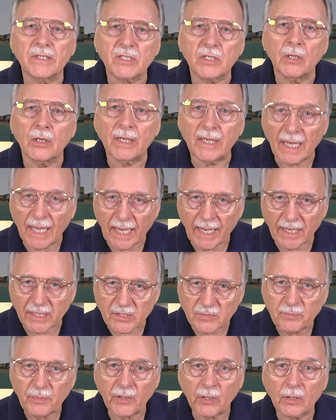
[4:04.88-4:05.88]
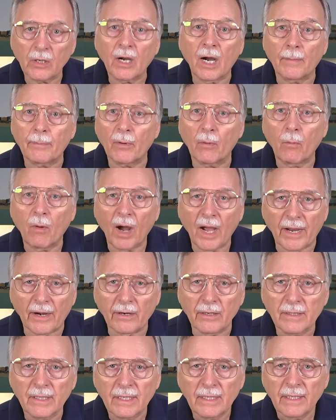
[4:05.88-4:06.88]
as good as pure copper
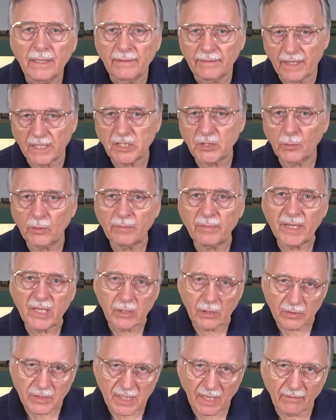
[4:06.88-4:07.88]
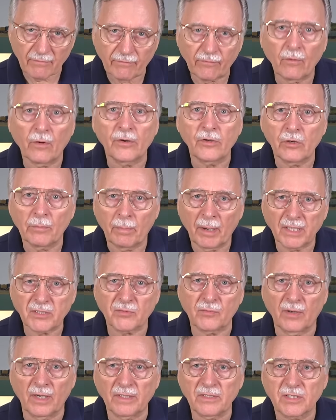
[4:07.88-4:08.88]
wire that you would be using for your
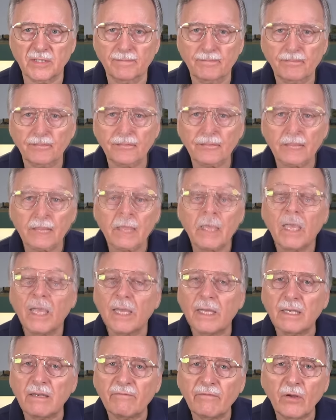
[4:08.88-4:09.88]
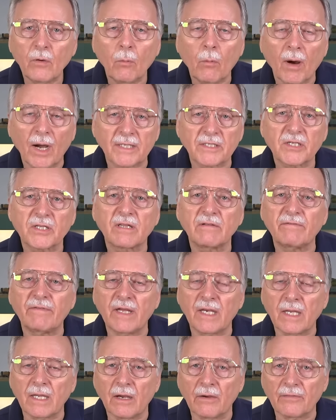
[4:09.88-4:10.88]
bus runs. And if you watch the
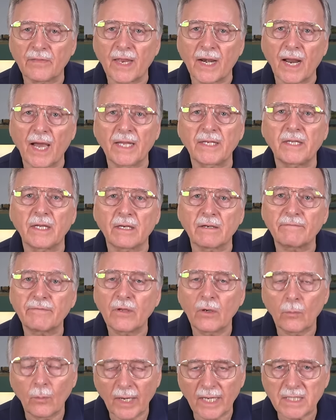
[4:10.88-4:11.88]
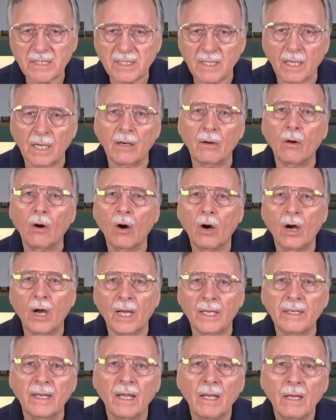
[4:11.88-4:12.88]
video that I did a few weeks ago
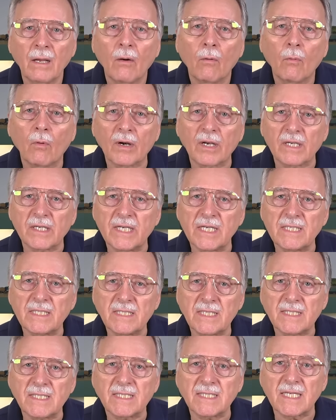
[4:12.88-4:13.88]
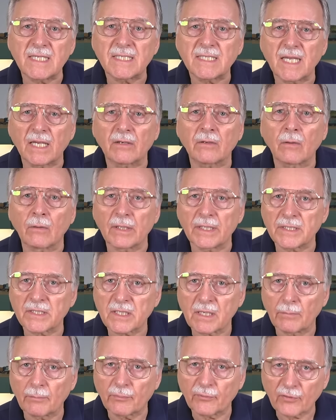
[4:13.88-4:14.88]
on what a DCC signal is
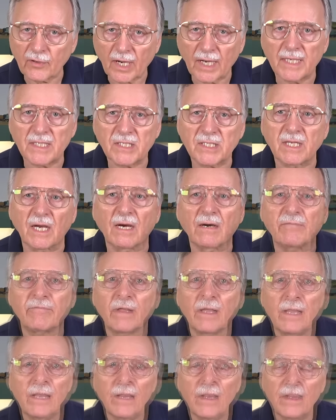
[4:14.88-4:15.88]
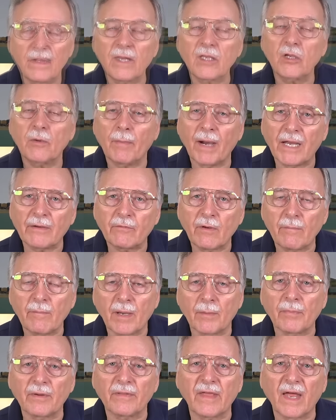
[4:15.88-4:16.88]
comprised of, then you might
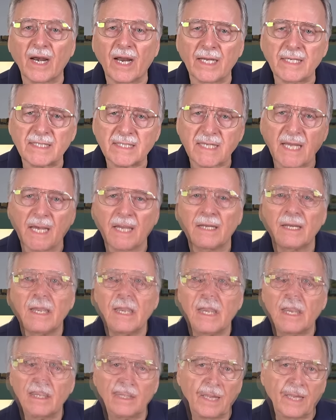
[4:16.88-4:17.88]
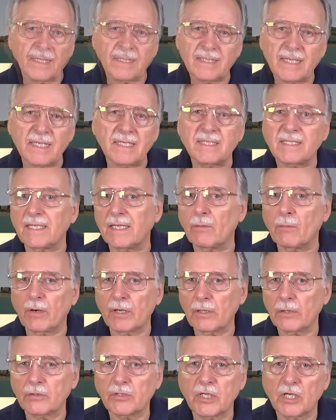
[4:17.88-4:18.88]
remember that I said, unlike DC, where
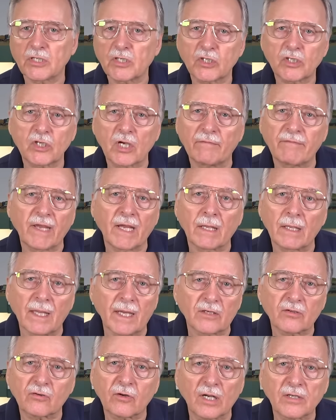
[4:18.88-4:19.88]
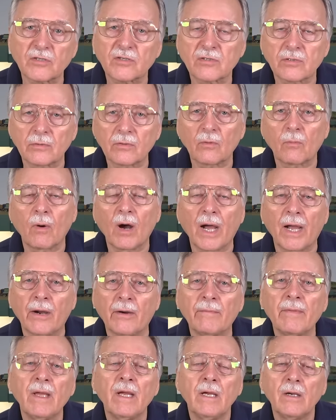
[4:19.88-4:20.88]
you're just shoving electrons through the
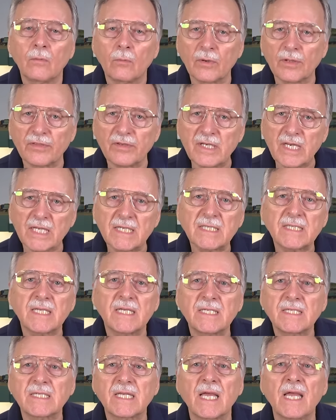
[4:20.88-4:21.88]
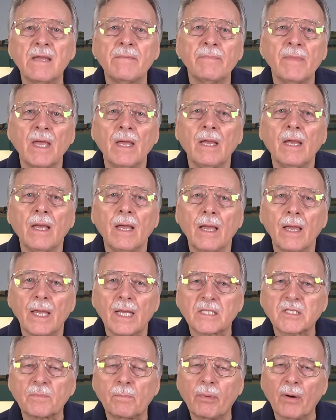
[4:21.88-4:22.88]
wire, with DCC,
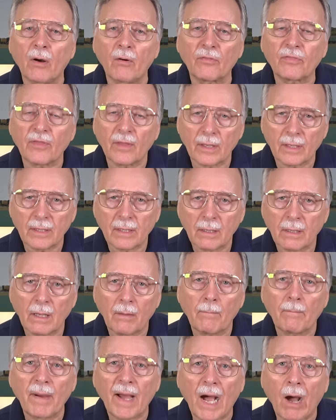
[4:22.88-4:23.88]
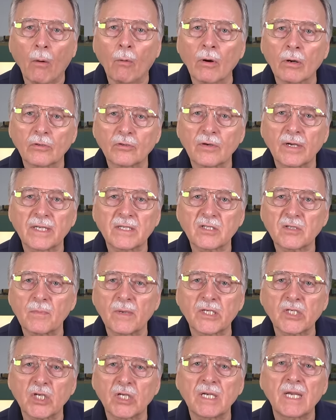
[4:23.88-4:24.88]
it's both power
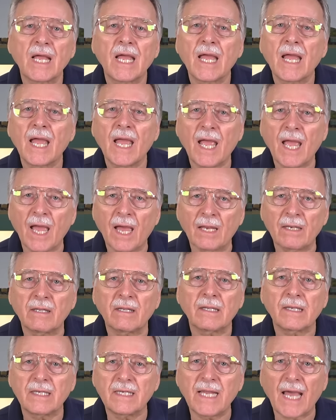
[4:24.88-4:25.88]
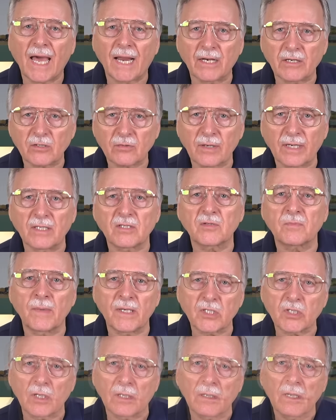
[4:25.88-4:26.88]
transmission and data
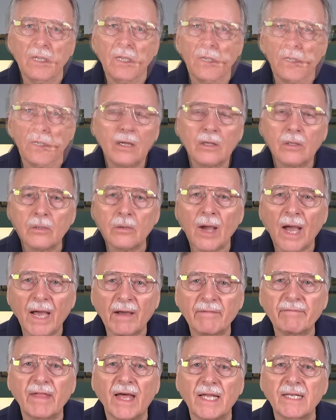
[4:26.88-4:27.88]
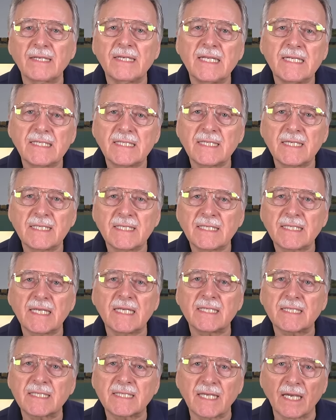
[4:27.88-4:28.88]
transmission. You have that
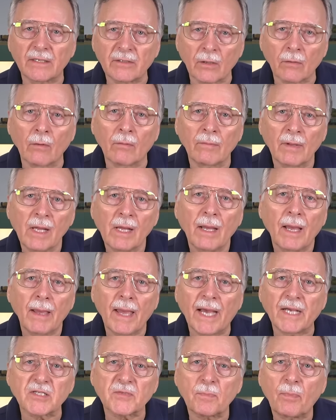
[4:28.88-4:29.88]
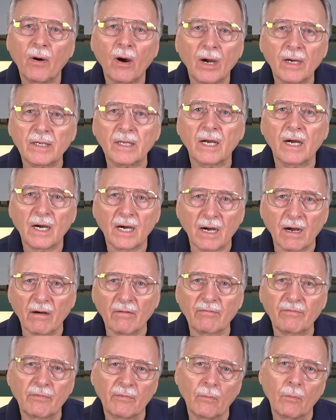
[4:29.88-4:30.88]
DCC signal as part
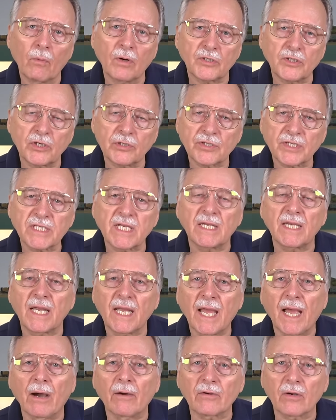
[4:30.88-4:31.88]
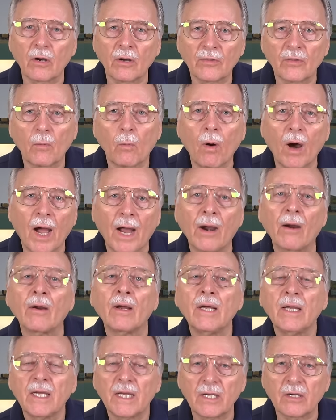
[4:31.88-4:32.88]
of what you're sending out on the
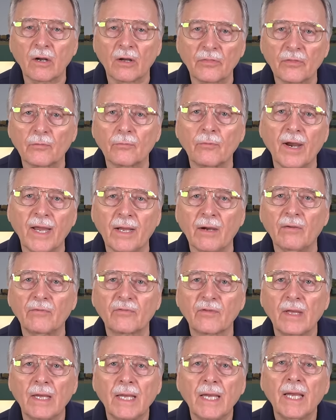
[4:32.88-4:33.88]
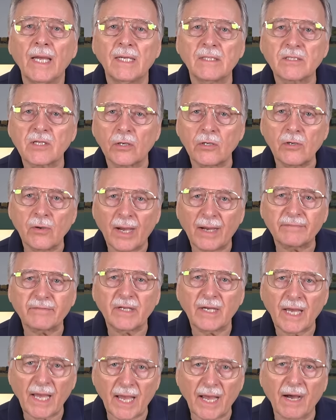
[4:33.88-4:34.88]
wire and on the rails. And so you have
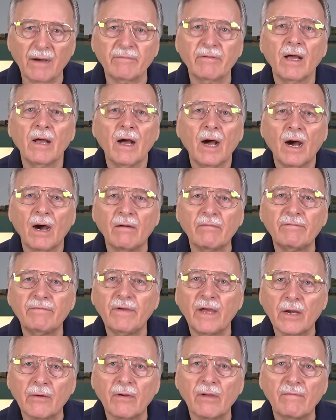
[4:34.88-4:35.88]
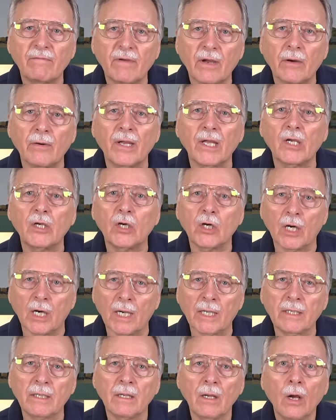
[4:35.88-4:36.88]
to have a very, very
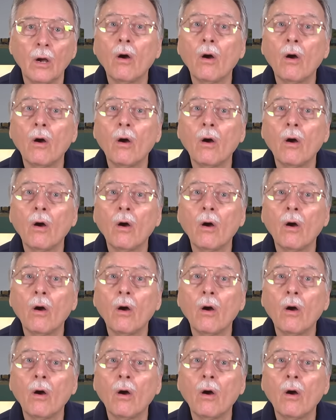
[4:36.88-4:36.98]
good